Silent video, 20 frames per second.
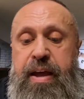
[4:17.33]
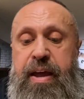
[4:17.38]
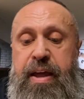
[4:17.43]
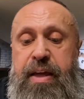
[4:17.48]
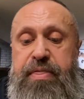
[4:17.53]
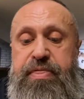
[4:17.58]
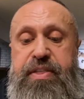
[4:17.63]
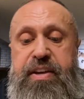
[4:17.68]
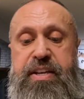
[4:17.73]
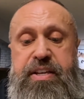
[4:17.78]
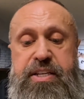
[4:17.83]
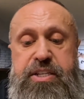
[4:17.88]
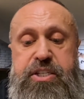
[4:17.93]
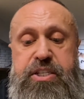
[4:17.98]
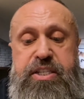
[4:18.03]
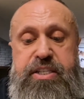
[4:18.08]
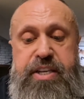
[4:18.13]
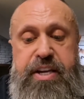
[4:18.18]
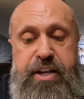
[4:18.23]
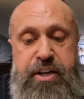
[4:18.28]
The
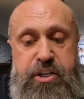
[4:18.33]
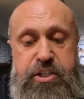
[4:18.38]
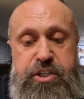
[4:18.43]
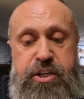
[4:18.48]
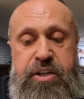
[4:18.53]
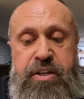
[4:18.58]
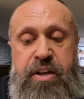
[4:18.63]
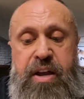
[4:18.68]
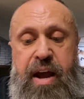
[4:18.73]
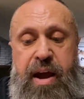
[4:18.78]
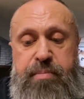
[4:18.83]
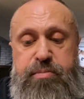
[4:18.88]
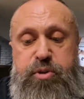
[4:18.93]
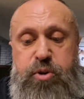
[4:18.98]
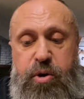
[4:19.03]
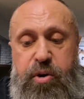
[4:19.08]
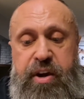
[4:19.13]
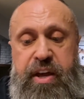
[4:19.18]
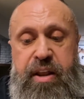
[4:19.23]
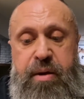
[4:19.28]
distinction I'm
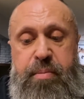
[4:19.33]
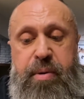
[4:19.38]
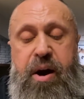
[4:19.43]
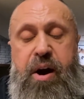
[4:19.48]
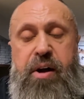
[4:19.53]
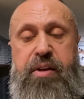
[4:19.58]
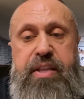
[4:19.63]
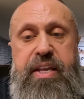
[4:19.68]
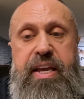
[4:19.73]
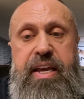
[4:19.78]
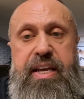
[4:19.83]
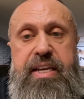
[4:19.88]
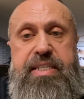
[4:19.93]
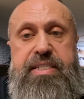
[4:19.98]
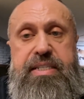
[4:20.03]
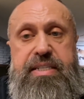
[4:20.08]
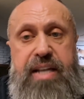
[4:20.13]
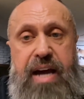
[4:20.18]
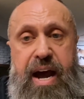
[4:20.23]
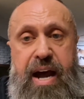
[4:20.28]
talking about
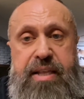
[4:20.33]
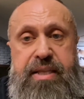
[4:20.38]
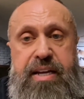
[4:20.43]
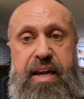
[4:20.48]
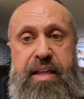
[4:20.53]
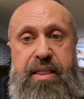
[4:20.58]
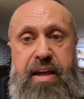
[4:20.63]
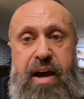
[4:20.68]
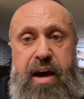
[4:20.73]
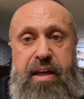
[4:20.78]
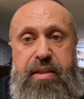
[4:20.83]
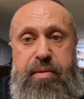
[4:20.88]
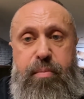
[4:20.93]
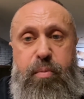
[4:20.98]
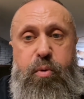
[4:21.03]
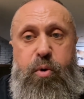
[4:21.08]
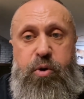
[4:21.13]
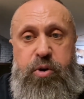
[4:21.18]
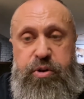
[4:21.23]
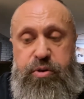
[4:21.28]
is not an
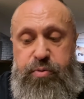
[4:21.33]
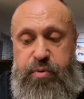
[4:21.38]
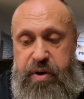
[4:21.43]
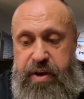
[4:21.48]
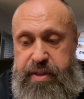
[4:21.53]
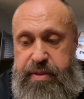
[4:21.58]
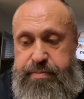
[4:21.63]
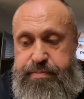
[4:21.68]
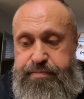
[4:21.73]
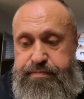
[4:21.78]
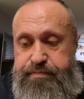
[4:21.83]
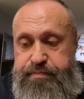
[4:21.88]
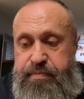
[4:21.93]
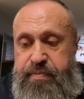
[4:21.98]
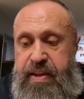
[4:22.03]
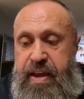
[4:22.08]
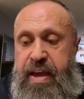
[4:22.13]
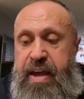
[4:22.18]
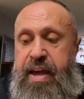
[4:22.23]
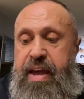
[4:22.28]
unimportant one.
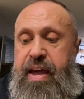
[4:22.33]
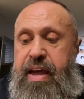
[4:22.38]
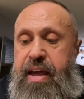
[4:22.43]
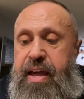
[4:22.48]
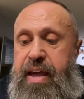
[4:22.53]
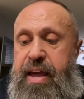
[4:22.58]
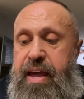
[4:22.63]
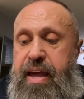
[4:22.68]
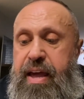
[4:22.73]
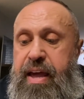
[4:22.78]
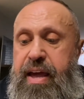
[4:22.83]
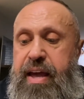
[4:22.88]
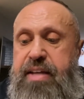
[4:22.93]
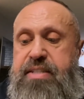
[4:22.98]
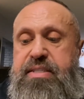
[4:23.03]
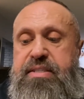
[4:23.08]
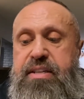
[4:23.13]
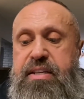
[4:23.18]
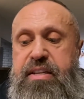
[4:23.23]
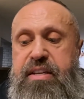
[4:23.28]

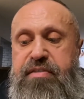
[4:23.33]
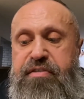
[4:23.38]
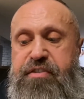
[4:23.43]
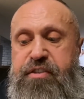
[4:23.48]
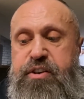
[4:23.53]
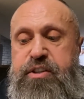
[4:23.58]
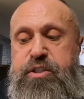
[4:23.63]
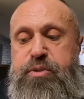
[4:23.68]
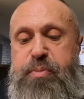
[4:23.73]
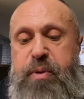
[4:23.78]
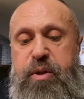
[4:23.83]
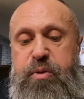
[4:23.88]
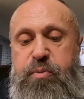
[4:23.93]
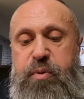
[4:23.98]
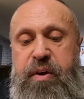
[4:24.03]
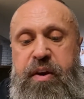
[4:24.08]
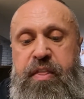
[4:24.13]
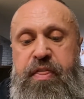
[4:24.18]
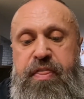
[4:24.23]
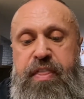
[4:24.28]
It's the difference
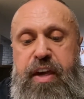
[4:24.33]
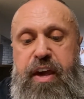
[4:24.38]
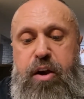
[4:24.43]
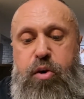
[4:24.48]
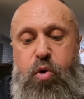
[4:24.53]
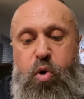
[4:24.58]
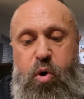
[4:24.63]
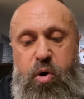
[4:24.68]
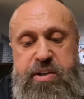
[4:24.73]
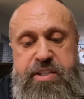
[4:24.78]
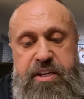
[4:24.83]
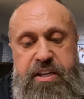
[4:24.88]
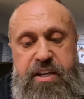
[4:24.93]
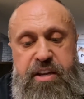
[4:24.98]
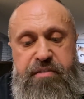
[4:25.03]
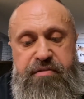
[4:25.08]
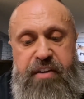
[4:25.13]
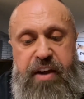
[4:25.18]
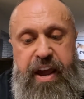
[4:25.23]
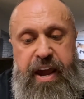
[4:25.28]
between the
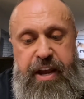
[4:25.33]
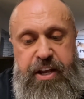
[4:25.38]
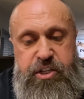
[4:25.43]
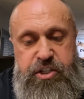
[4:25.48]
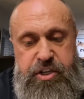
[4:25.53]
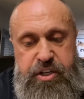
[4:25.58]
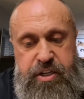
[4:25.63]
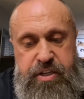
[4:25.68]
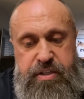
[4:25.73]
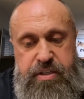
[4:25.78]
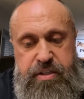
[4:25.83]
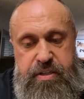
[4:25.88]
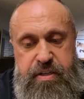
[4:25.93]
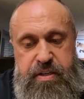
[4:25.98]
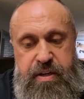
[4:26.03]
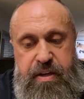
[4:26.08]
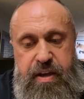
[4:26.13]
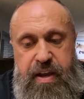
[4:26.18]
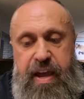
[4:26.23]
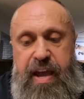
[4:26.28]
causative agent
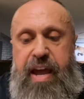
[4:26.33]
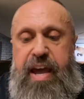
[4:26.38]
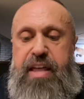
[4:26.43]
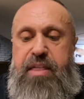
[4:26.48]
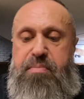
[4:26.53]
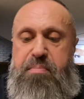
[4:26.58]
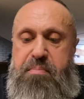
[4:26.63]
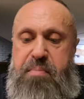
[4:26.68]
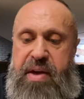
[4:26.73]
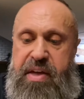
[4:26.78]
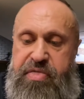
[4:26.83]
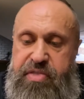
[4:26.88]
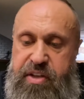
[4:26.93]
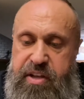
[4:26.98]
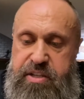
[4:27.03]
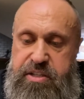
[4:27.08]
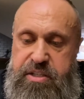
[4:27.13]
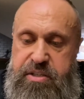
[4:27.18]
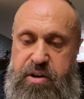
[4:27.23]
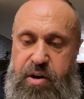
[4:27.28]
and
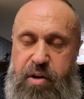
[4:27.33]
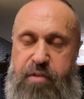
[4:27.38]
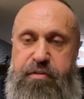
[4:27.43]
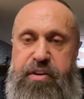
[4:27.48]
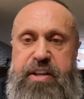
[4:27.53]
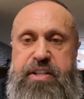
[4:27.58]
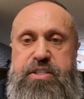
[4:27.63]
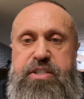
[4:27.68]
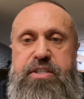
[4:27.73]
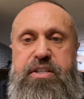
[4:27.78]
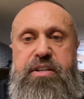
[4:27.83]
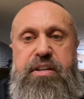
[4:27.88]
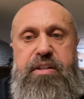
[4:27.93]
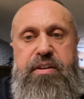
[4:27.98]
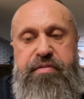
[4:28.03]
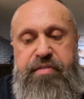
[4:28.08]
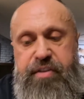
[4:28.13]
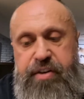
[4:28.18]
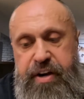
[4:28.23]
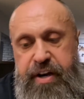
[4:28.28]
methods of its
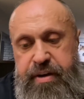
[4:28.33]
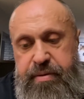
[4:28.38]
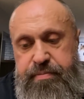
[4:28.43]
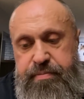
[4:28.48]
delivery.